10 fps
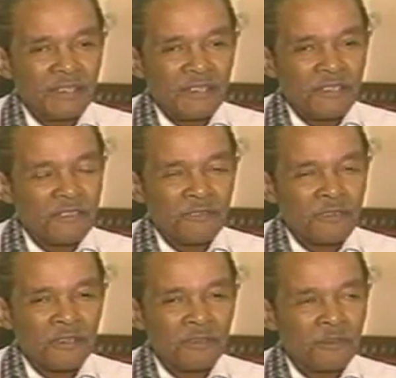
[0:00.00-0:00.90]
It's
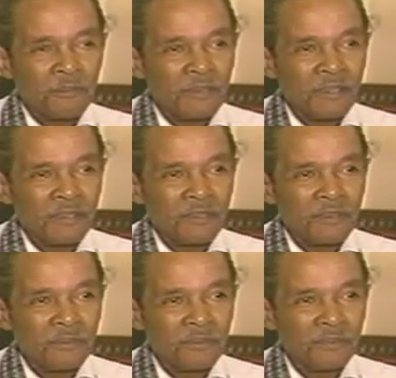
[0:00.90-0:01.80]
struggle, old man, you
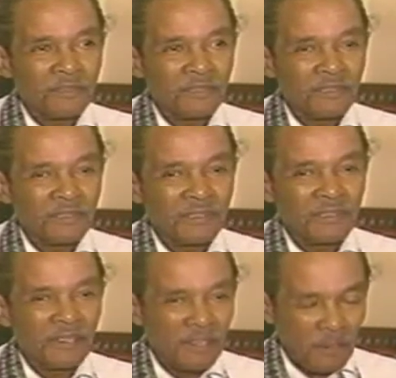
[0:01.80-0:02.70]
know.
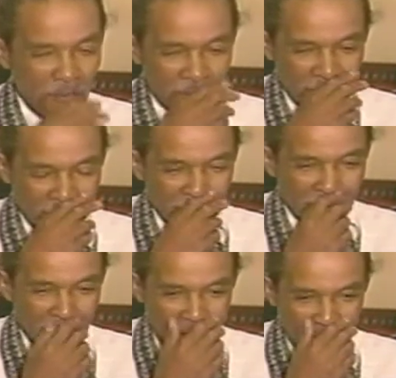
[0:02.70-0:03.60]
But
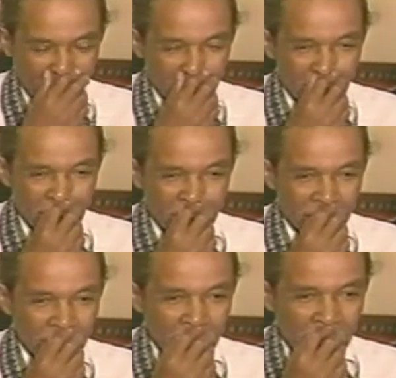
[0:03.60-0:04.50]
uh, I've been in it
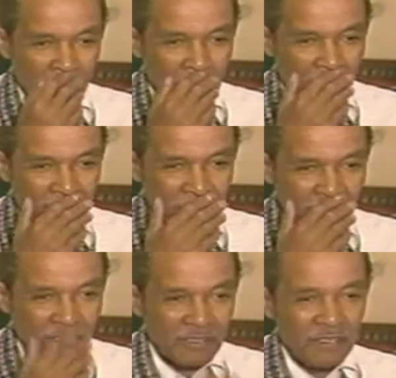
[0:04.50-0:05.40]
so long
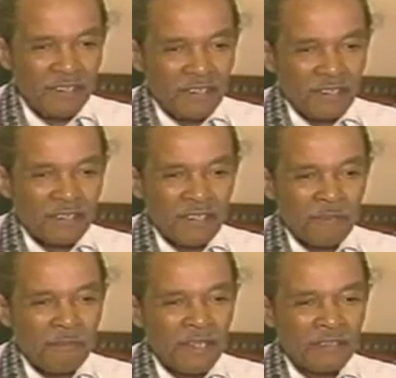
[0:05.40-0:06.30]
till it
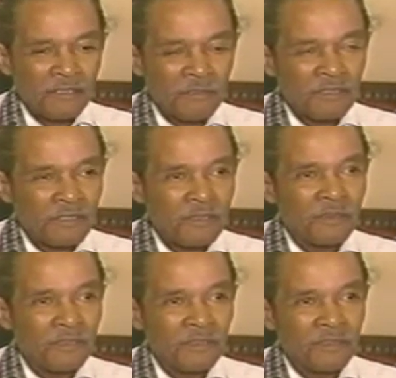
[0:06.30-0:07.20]
came back to me
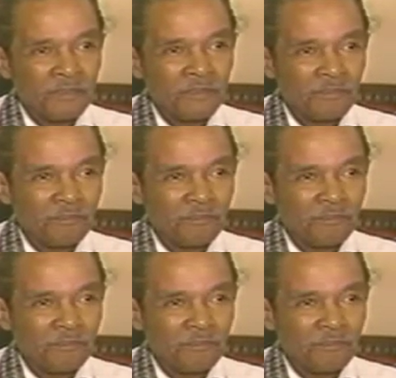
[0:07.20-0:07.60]
slowly, you know.